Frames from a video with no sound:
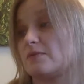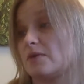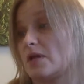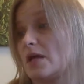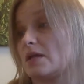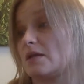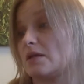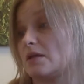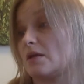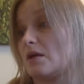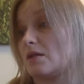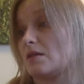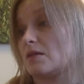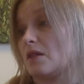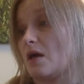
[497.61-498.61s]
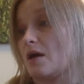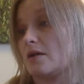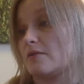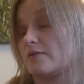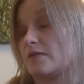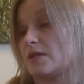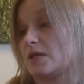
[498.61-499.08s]
forgetting a lot
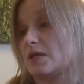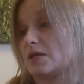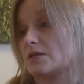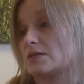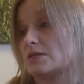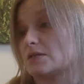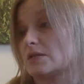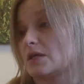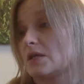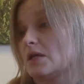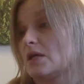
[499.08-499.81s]
of things.